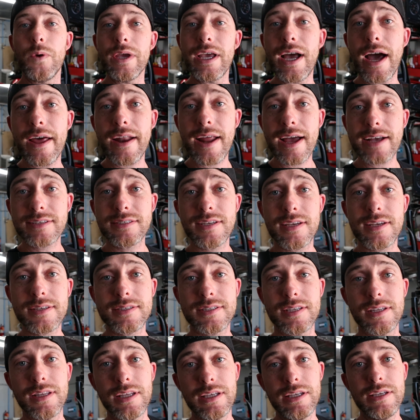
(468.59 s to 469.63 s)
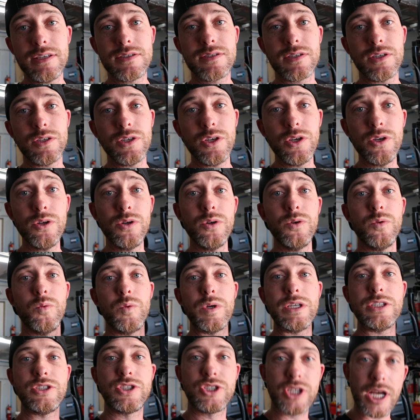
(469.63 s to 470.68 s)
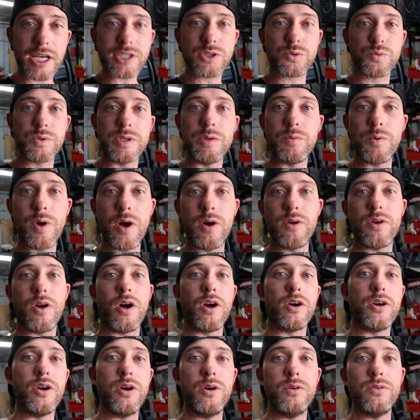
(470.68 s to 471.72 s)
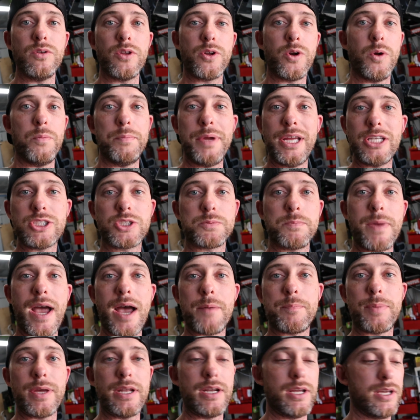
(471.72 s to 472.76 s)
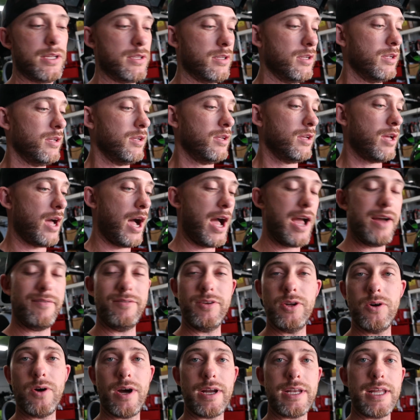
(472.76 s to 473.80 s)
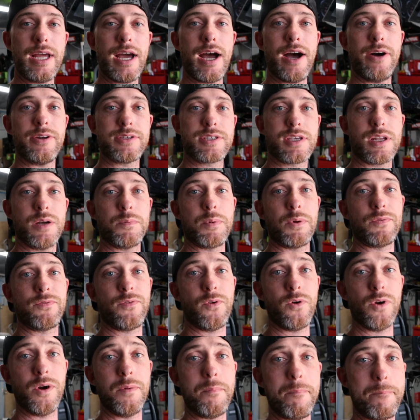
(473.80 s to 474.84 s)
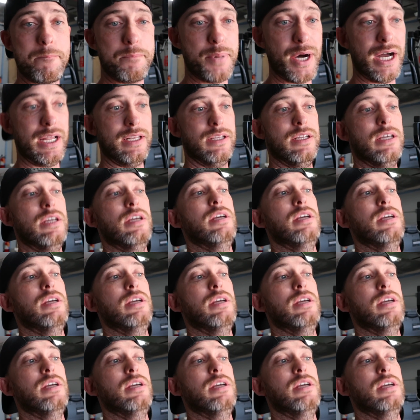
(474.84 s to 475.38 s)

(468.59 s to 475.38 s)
We got access to the ECU. We just rewrote our own little bench map in it. I have no idea how it's gonna perform, but